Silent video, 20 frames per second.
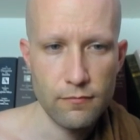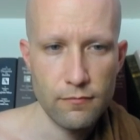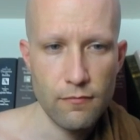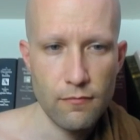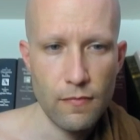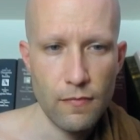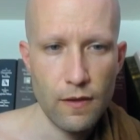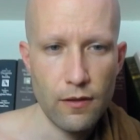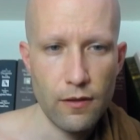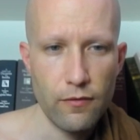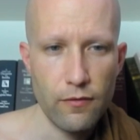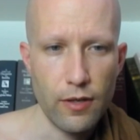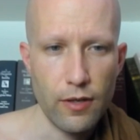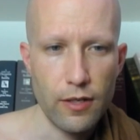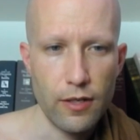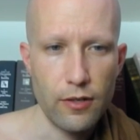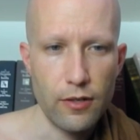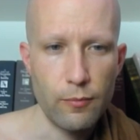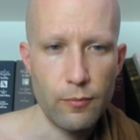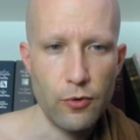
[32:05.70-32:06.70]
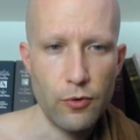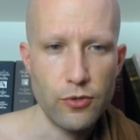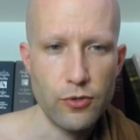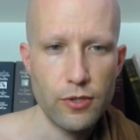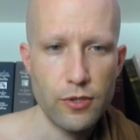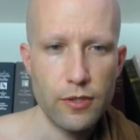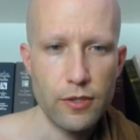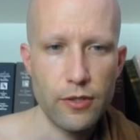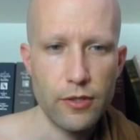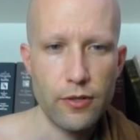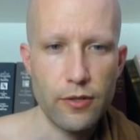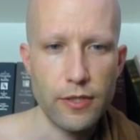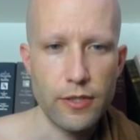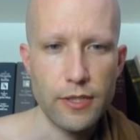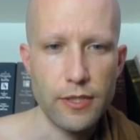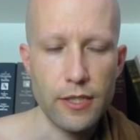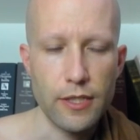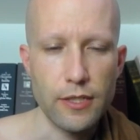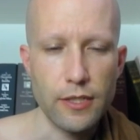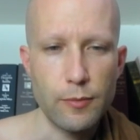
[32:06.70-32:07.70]
I've had an emotionally crushing
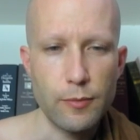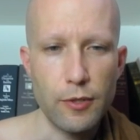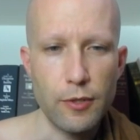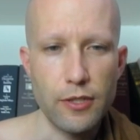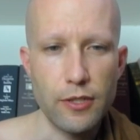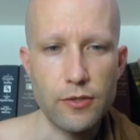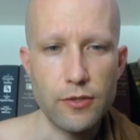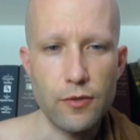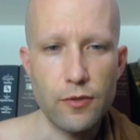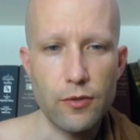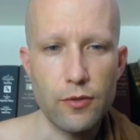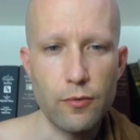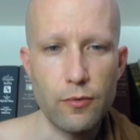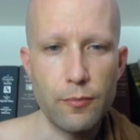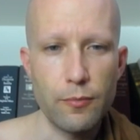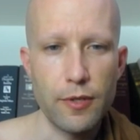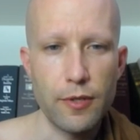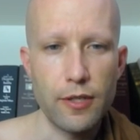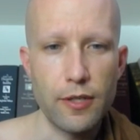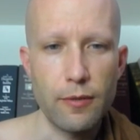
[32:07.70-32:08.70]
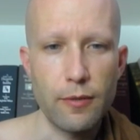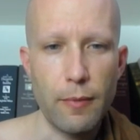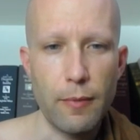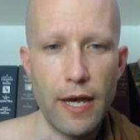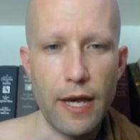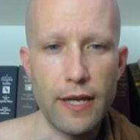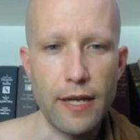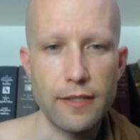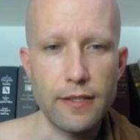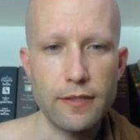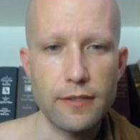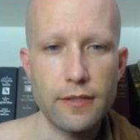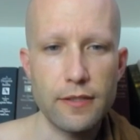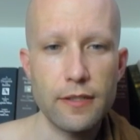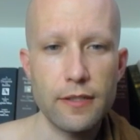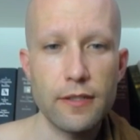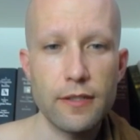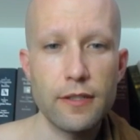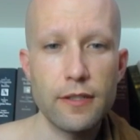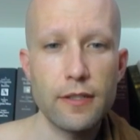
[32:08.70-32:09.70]
experience with a woman in the past.
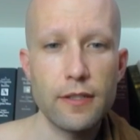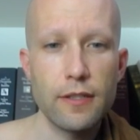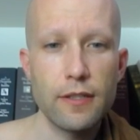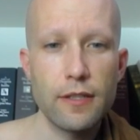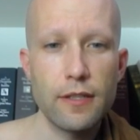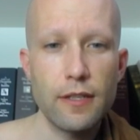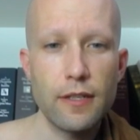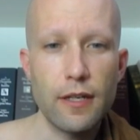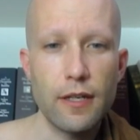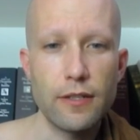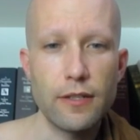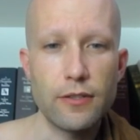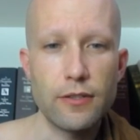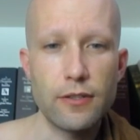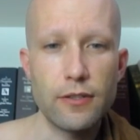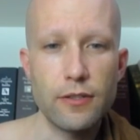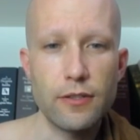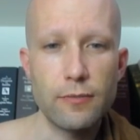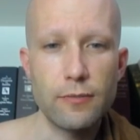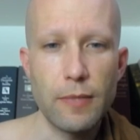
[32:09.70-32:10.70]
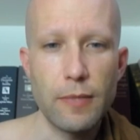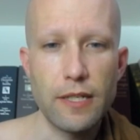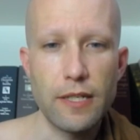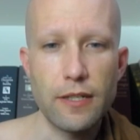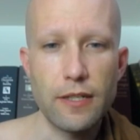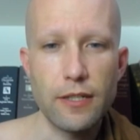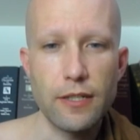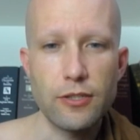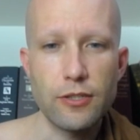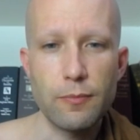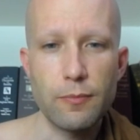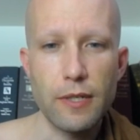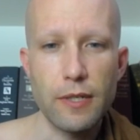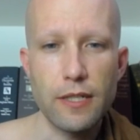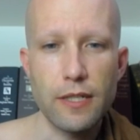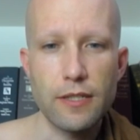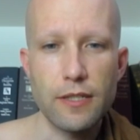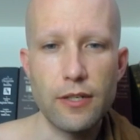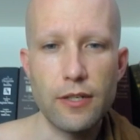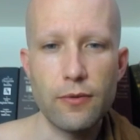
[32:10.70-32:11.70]
I turned to meditation because I
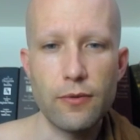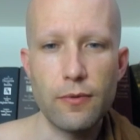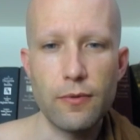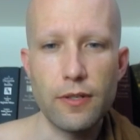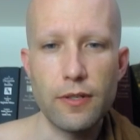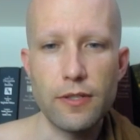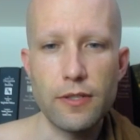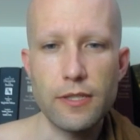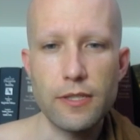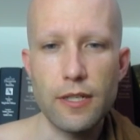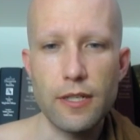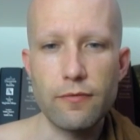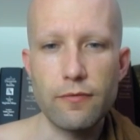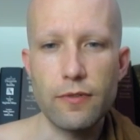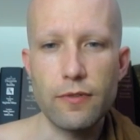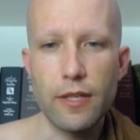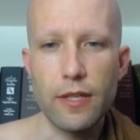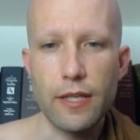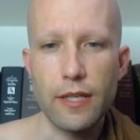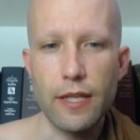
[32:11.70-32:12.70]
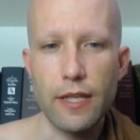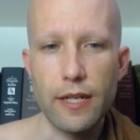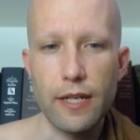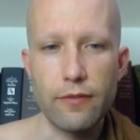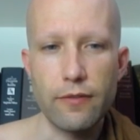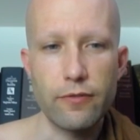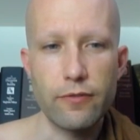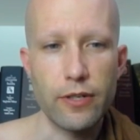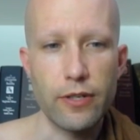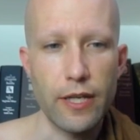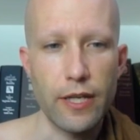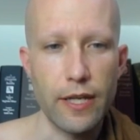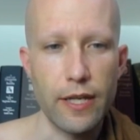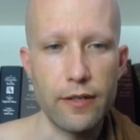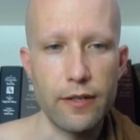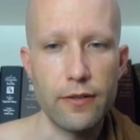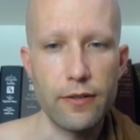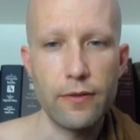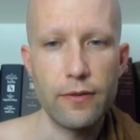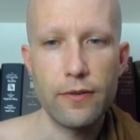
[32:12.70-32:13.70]
don't want to suffer like that ever again.
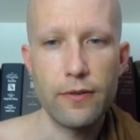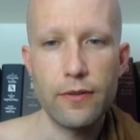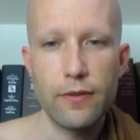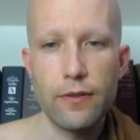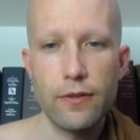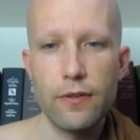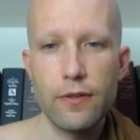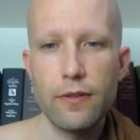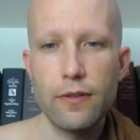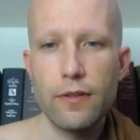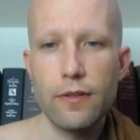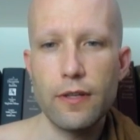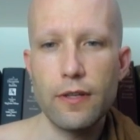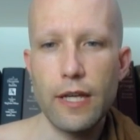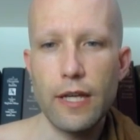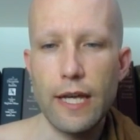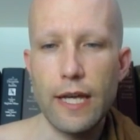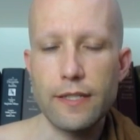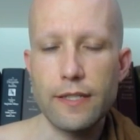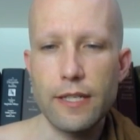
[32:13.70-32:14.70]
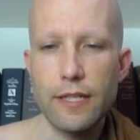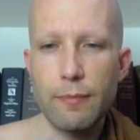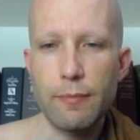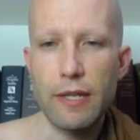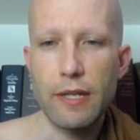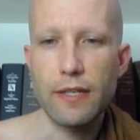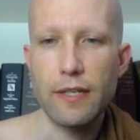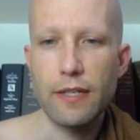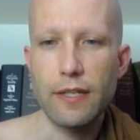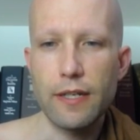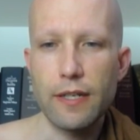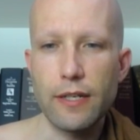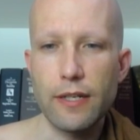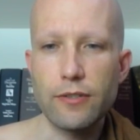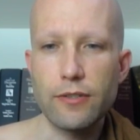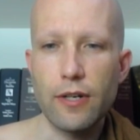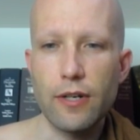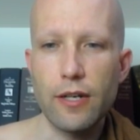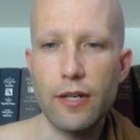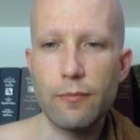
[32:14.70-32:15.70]
As I meditate, I try
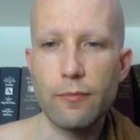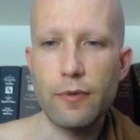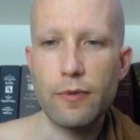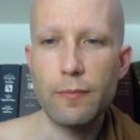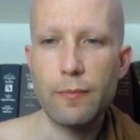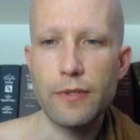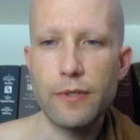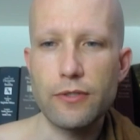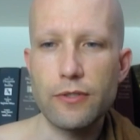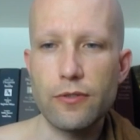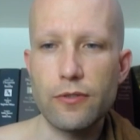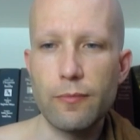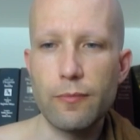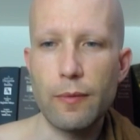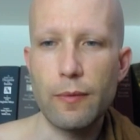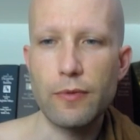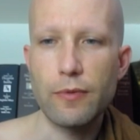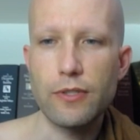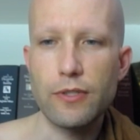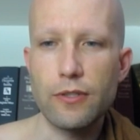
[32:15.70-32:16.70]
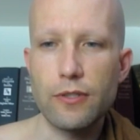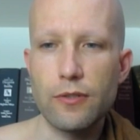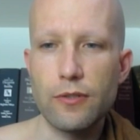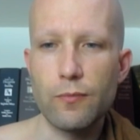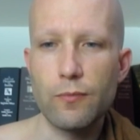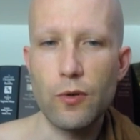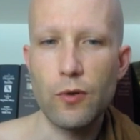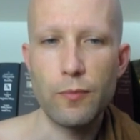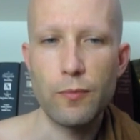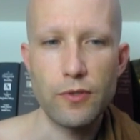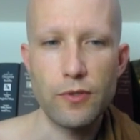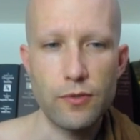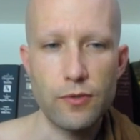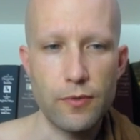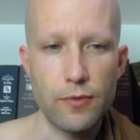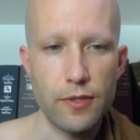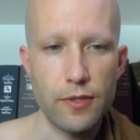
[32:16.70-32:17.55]
on purpose to remember certain moments with her.